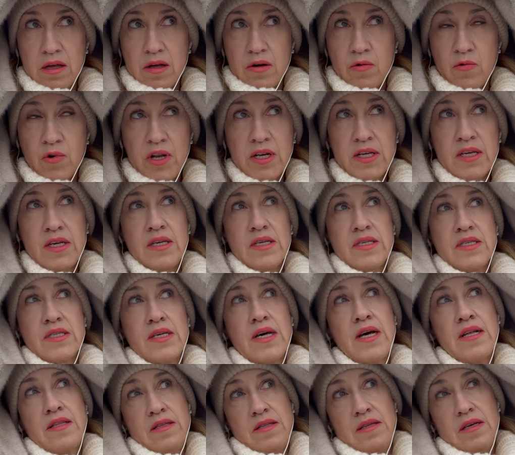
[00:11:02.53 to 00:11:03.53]
When he
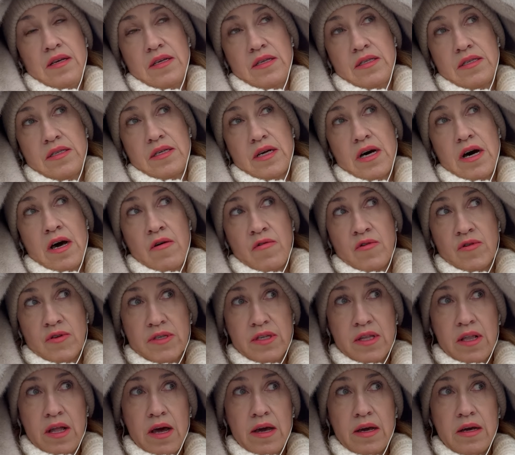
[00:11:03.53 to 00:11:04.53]
said this, I
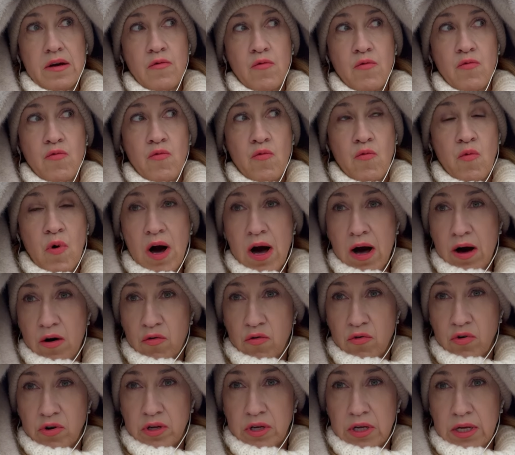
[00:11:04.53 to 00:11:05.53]
was like,
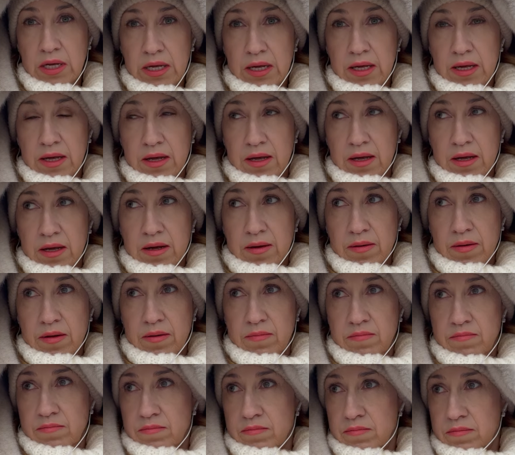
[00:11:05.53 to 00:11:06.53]
wow.
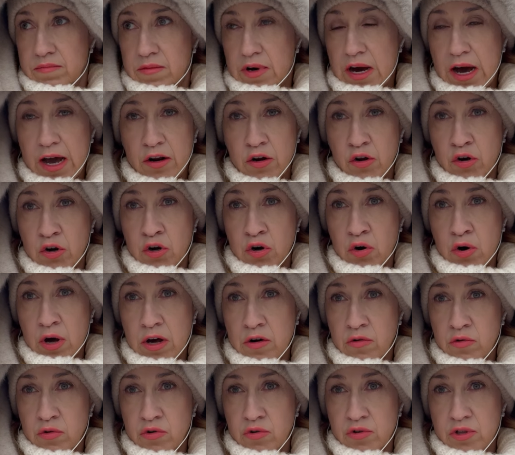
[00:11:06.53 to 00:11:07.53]
I don't know
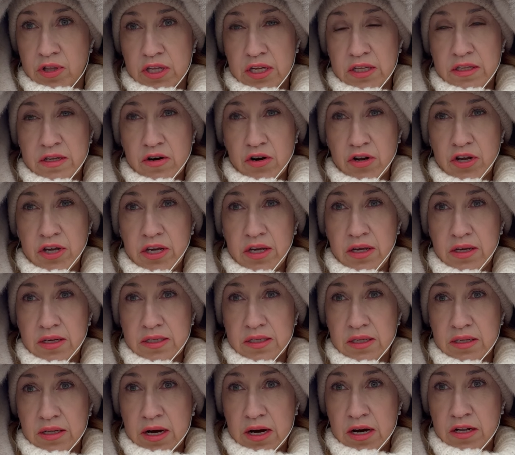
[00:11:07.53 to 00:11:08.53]
how good leader he
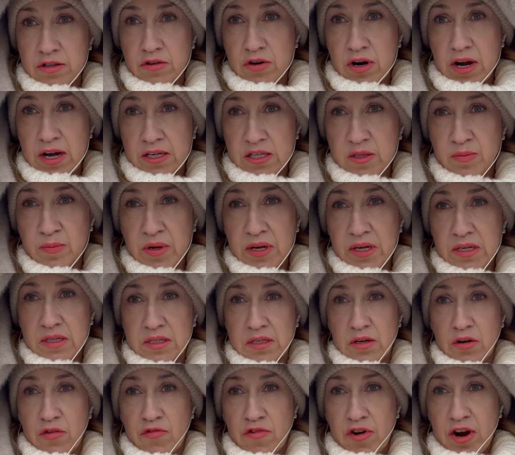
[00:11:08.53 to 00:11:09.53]
is in other aspects
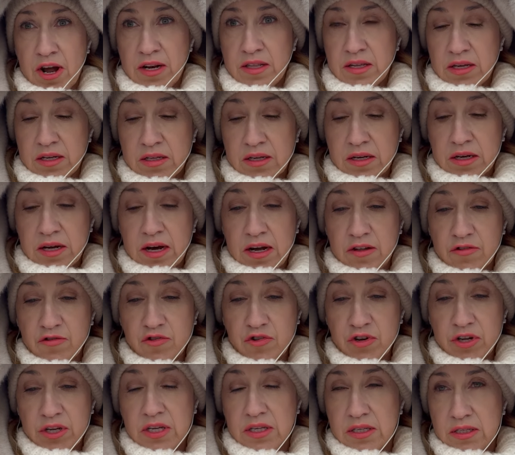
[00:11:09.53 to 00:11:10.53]
of running the
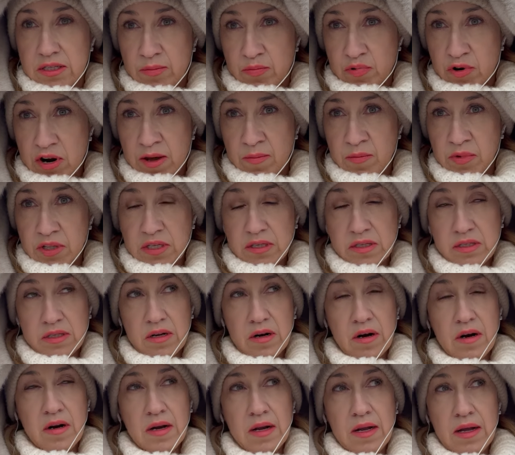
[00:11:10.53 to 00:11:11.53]
country. He's the prime
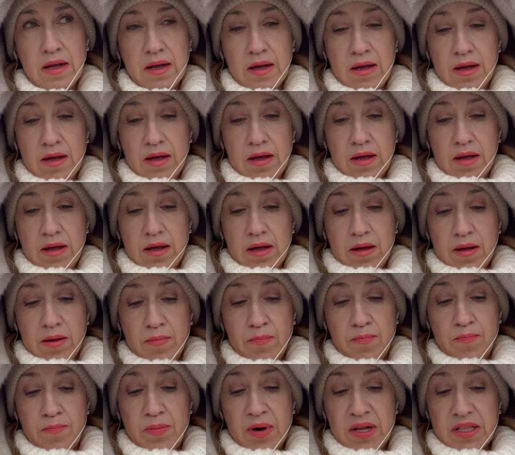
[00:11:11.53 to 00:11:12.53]
minister.
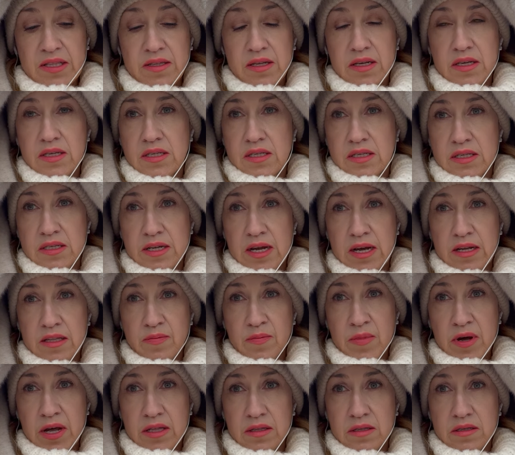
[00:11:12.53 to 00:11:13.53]
But this
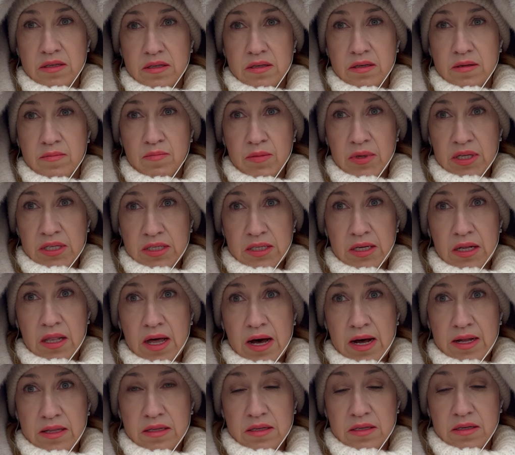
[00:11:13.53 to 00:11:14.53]
statement means a
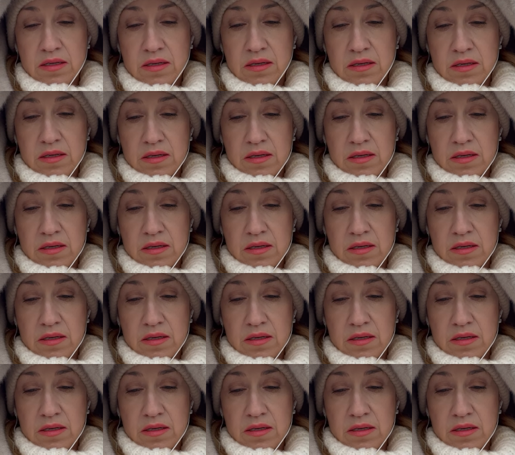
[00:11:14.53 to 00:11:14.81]
lot.